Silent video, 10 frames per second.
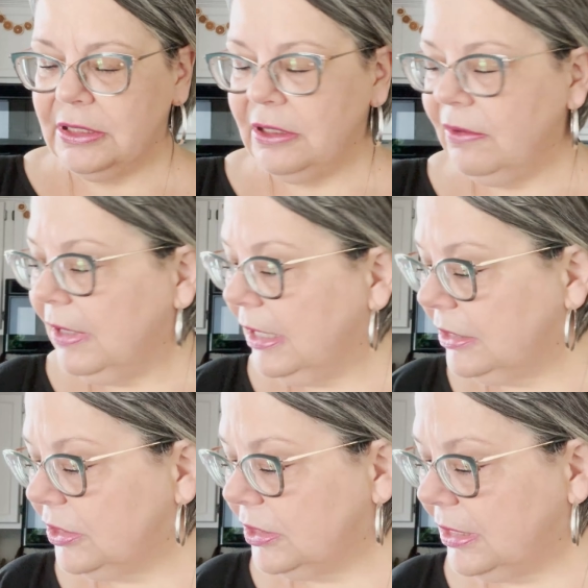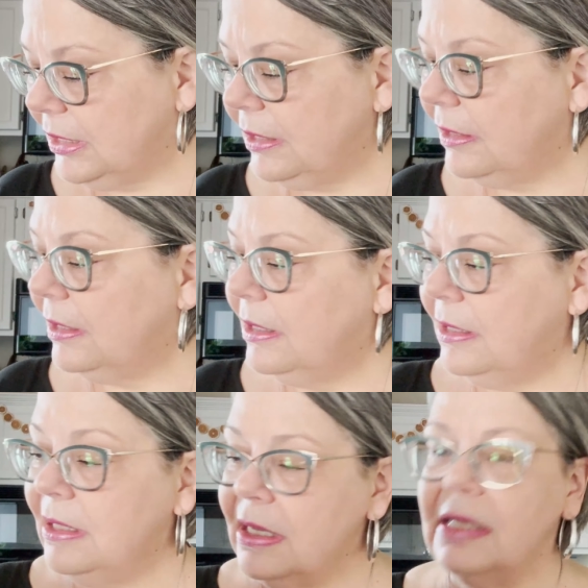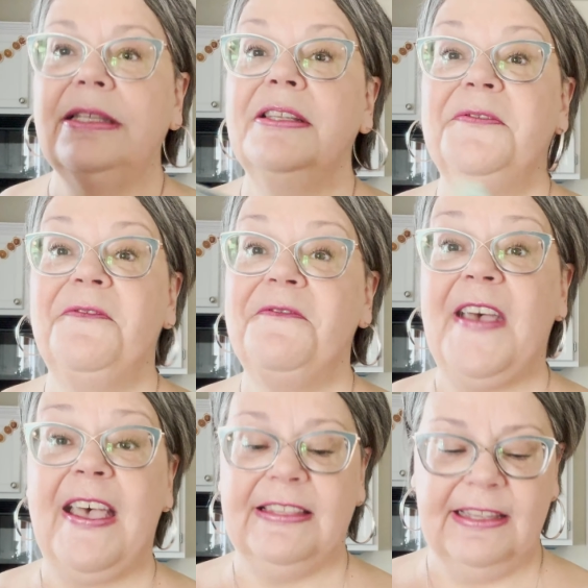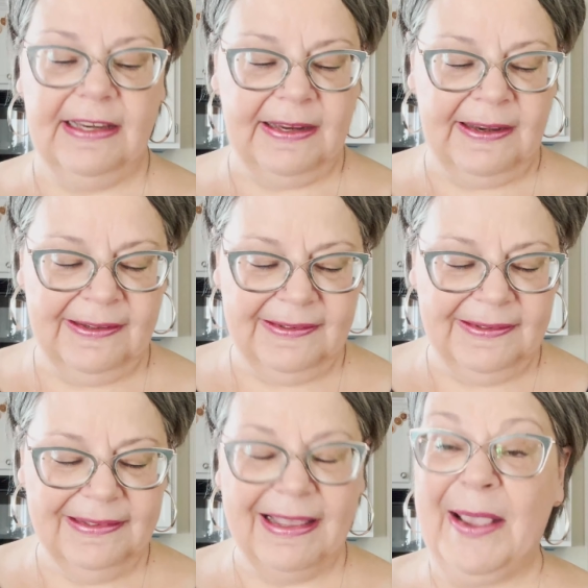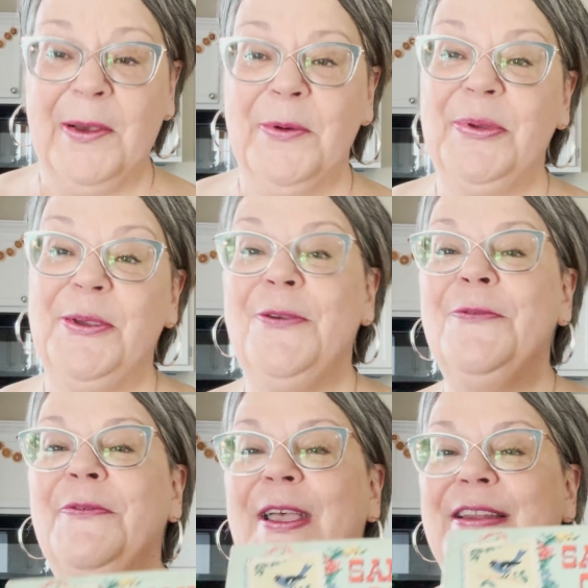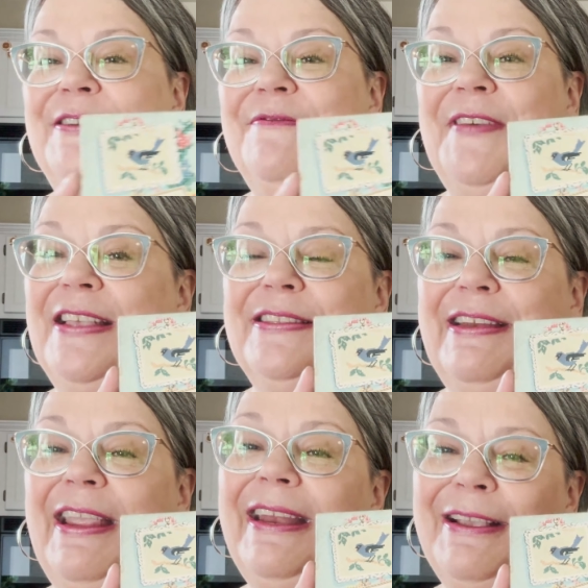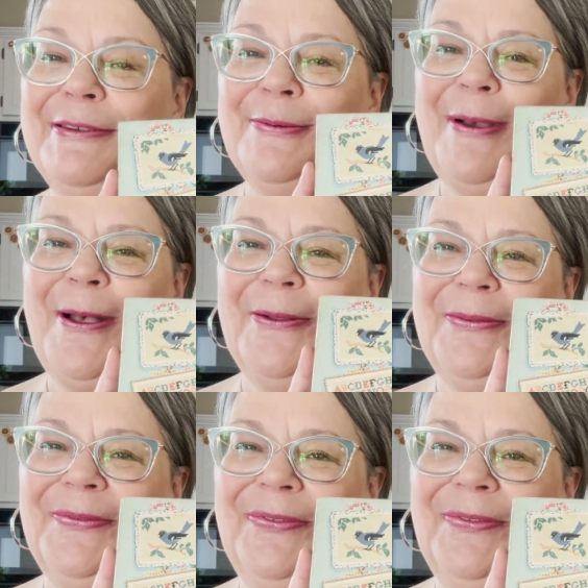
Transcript: So I just think this is fascinating. I hope you find it fascinating as well.